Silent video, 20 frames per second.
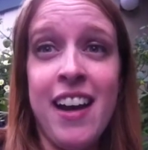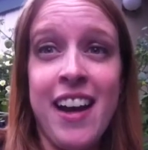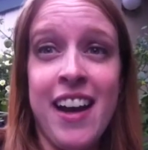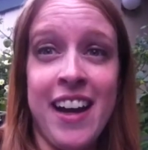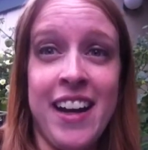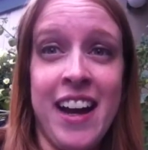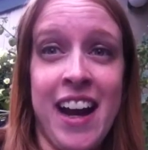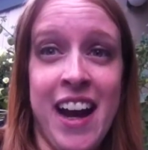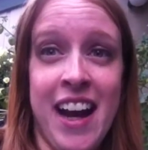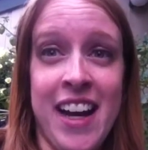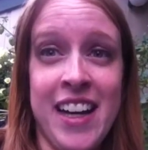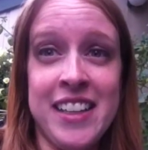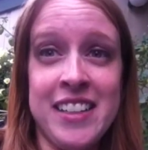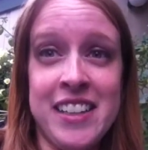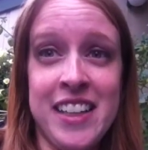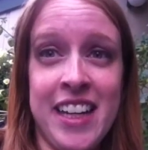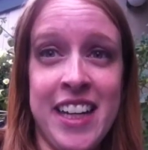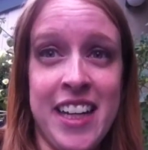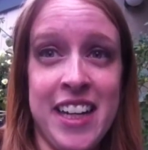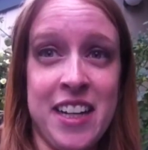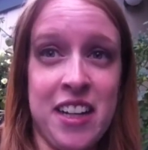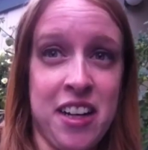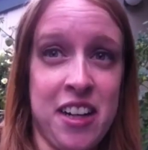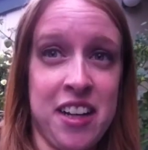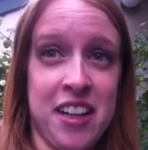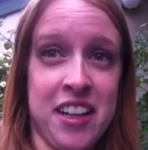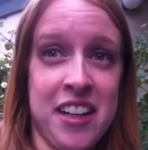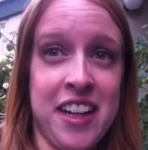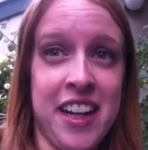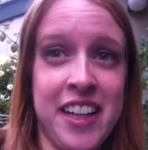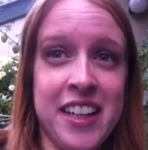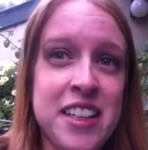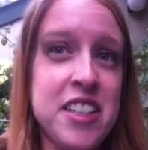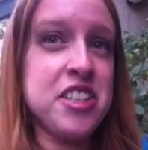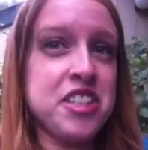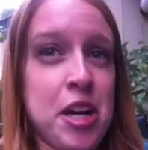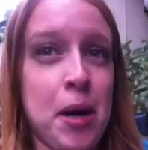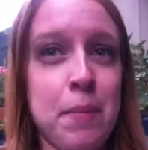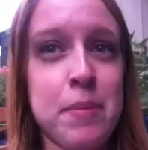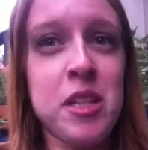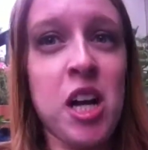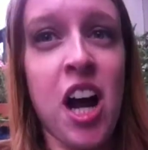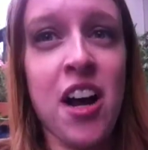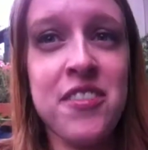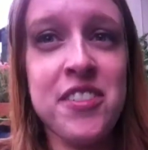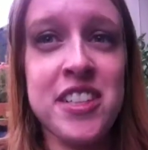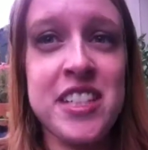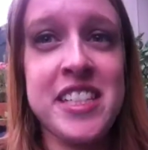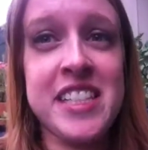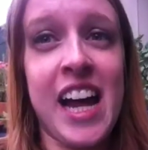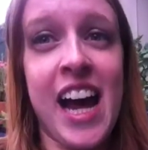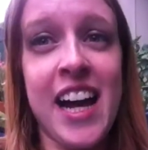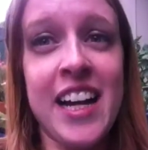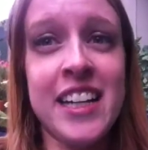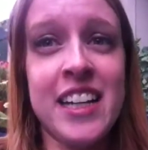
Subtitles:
And I like kind of jumped off to the side,